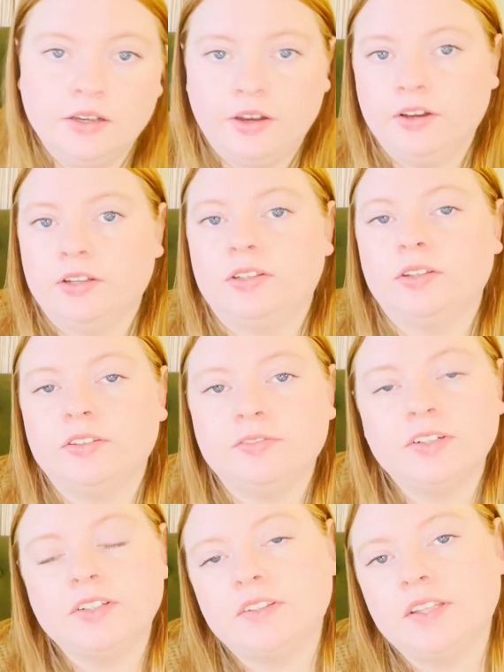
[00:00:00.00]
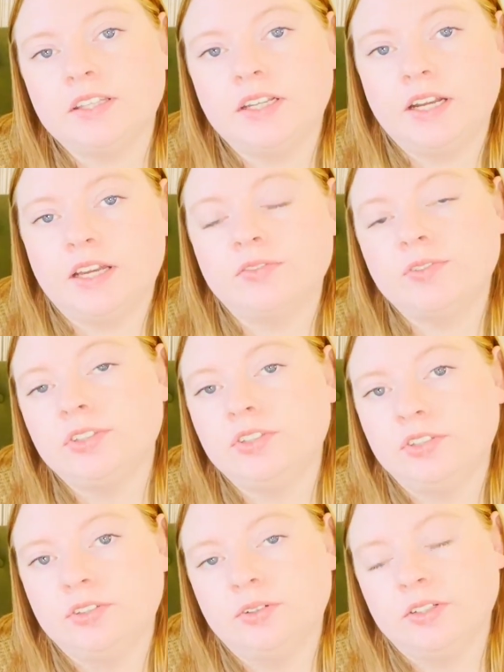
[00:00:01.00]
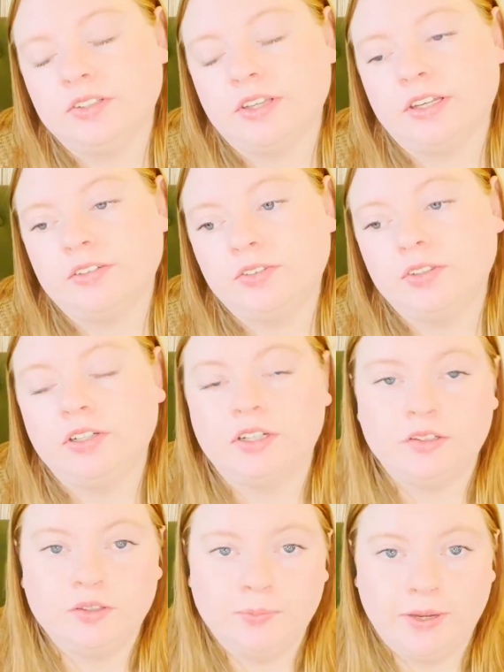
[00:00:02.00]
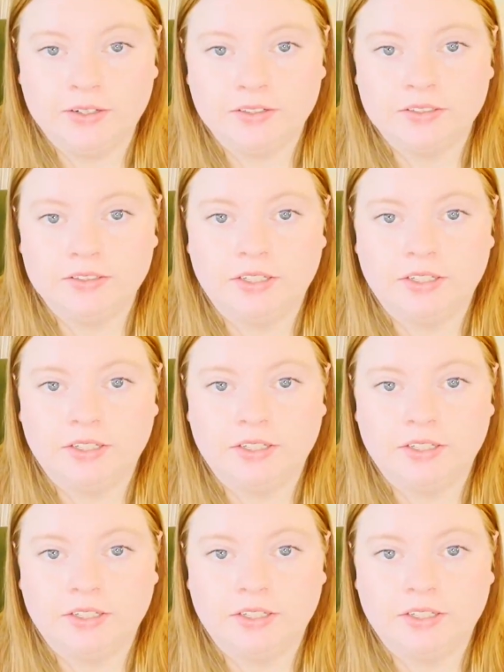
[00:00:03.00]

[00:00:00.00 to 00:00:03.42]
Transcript: Alright, so the first thing that I have to do is I have to cut out the pattern.